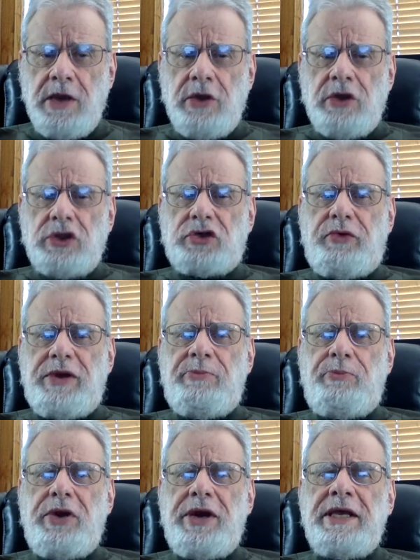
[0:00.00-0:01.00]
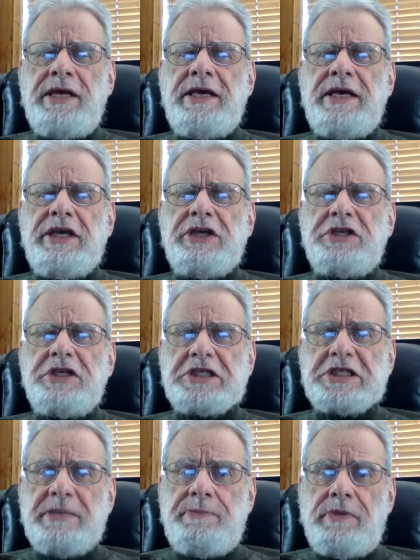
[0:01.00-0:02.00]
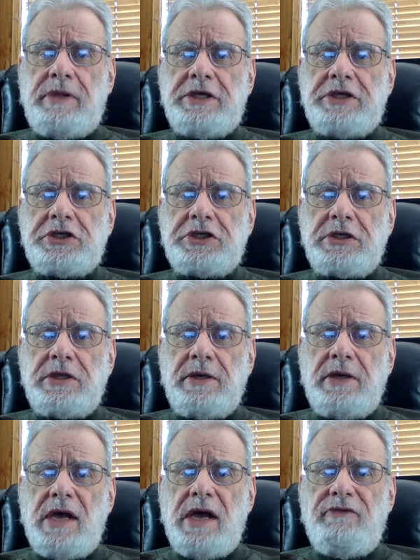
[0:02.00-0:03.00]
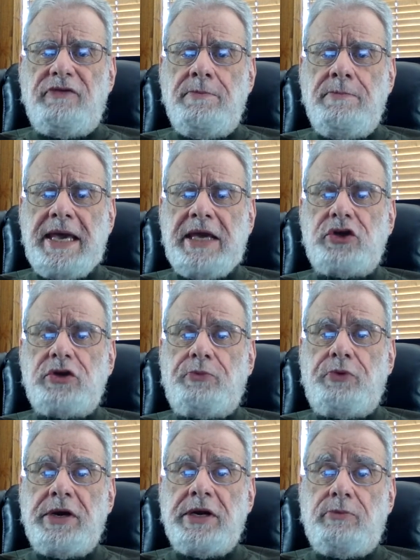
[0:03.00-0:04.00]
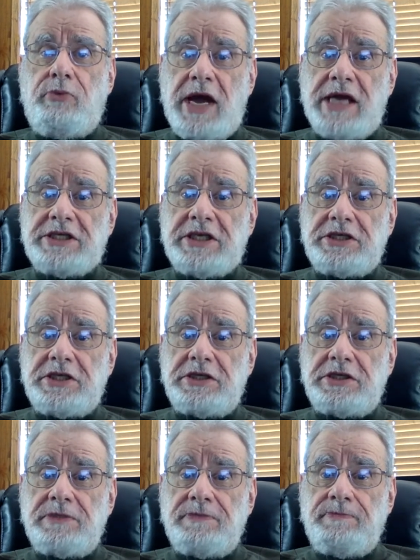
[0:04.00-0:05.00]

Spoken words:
Screen printing is the simplest of the major printing processes